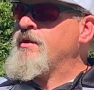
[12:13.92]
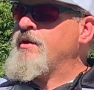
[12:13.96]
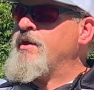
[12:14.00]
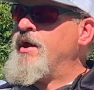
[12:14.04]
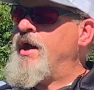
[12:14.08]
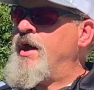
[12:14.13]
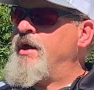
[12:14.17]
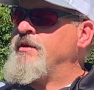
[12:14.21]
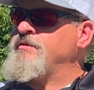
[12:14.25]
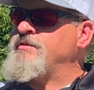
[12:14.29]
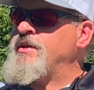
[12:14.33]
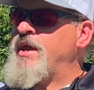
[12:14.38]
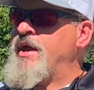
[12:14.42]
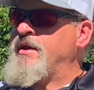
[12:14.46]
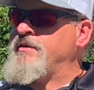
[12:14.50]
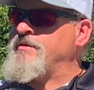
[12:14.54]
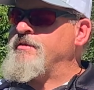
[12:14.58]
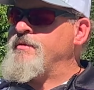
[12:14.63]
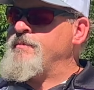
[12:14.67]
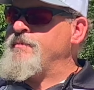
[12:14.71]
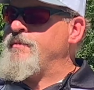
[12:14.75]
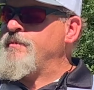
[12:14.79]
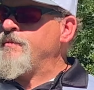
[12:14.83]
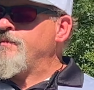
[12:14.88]
Contact
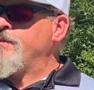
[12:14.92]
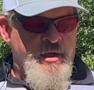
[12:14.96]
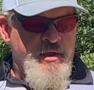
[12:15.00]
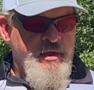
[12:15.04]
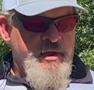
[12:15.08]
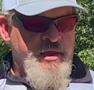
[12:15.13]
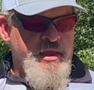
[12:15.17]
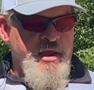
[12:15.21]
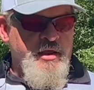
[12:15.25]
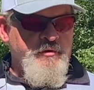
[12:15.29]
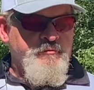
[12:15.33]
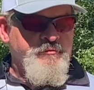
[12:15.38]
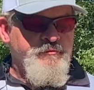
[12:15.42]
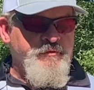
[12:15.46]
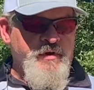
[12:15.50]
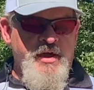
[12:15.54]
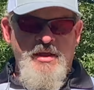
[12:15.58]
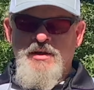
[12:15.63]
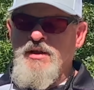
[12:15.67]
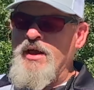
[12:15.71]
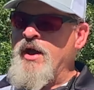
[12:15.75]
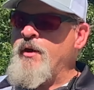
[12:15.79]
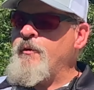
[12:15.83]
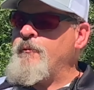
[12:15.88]
them and
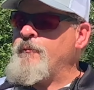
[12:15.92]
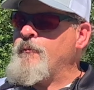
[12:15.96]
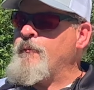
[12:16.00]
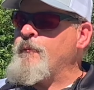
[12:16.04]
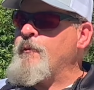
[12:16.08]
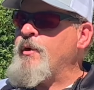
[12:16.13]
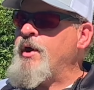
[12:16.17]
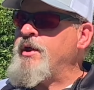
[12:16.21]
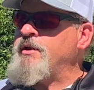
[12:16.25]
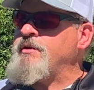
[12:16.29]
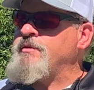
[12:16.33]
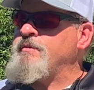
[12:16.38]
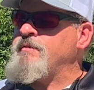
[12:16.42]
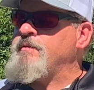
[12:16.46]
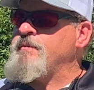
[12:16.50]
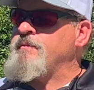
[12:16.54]
find out what